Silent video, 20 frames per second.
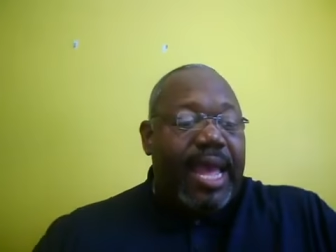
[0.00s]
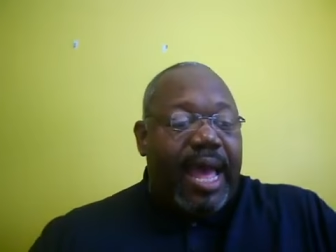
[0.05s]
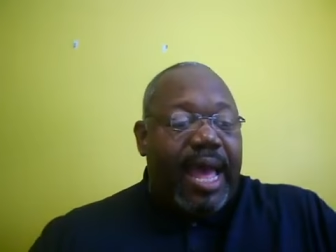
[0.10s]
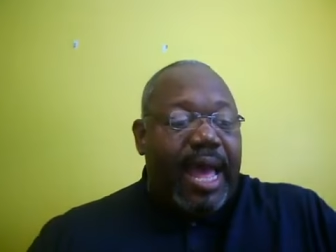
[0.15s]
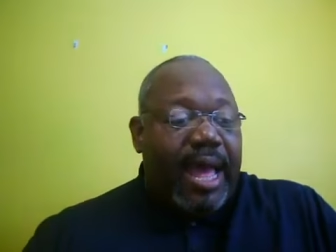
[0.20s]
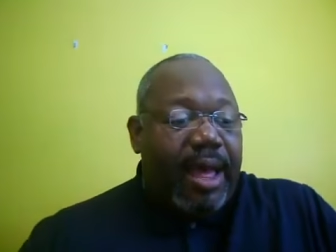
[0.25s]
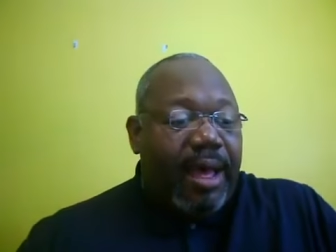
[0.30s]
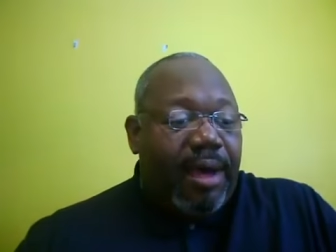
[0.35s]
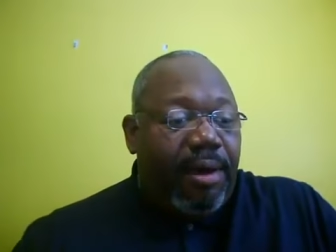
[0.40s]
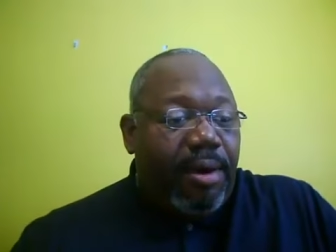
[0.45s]

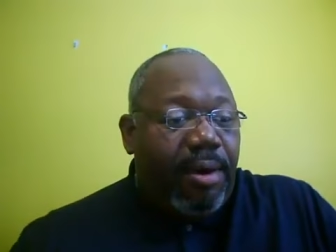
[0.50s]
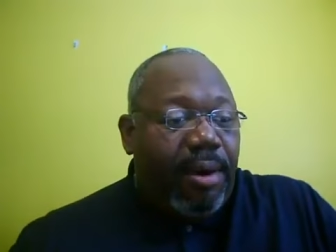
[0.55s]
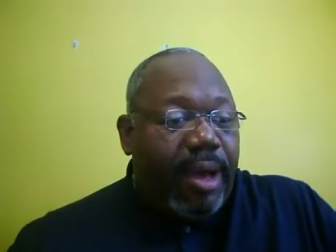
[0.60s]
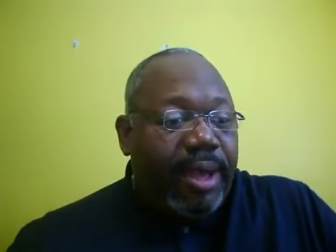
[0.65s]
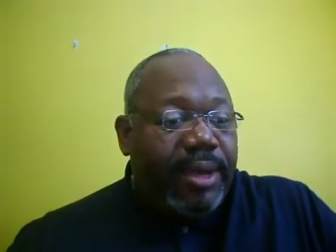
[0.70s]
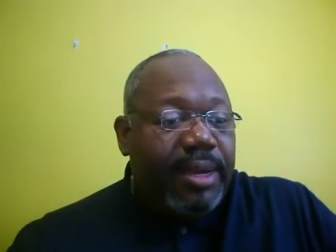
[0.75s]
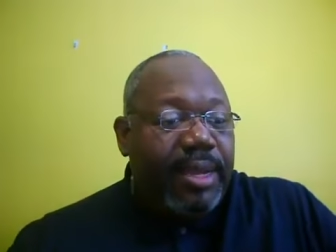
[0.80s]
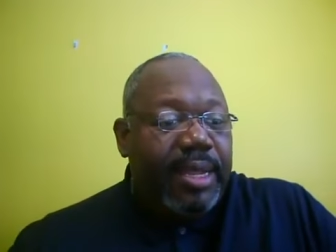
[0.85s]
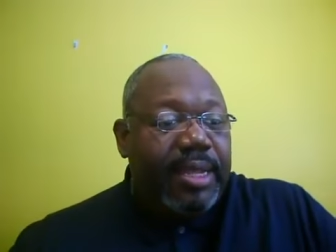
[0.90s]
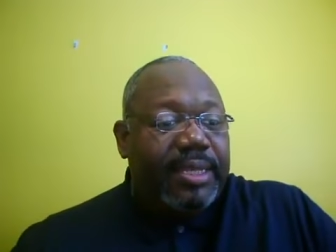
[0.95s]
uh,
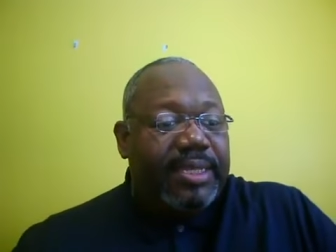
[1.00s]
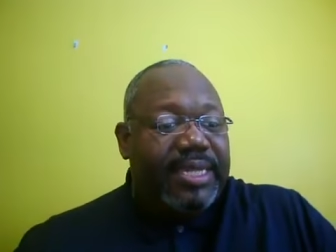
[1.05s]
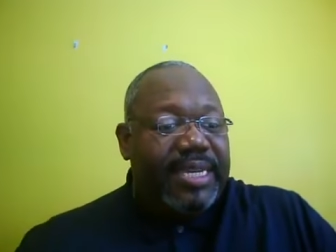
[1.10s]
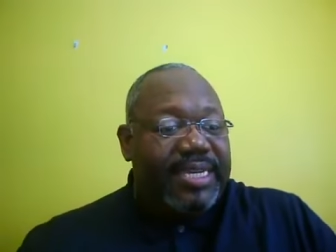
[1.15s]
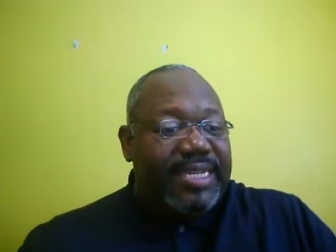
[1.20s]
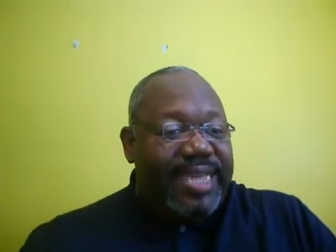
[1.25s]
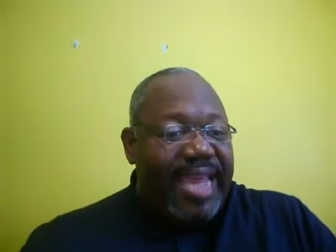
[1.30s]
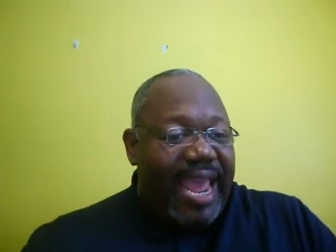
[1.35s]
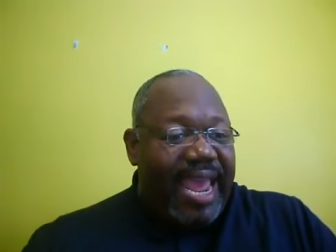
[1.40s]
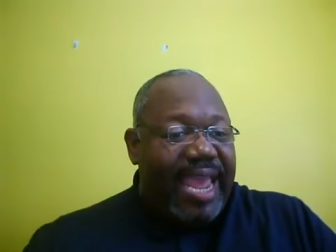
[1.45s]
on
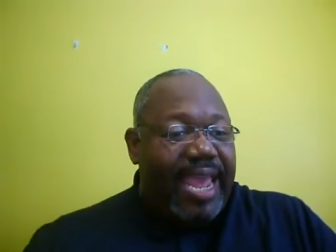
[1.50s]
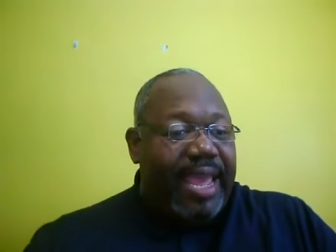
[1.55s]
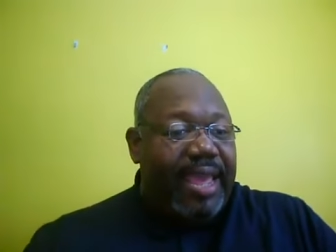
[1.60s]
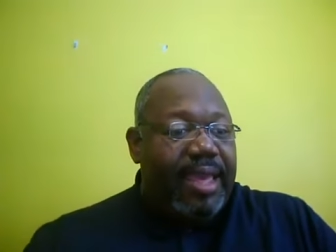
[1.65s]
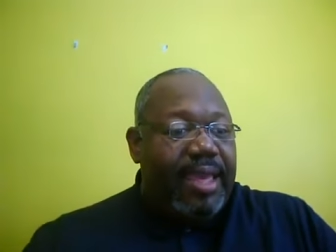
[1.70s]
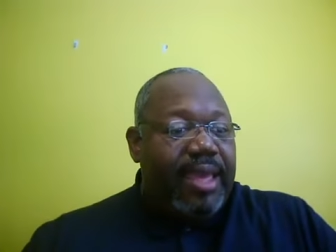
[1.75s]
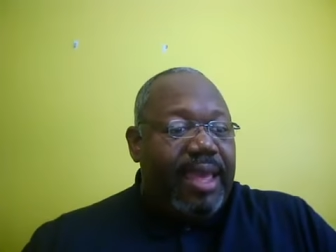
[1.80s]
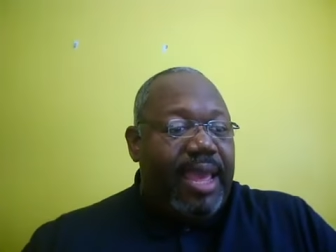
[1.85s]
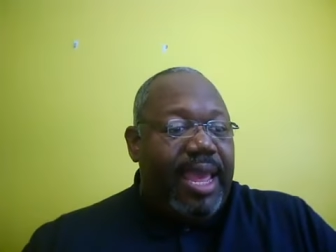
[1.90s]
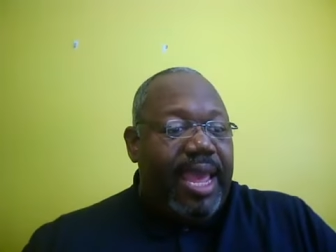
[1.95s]
today.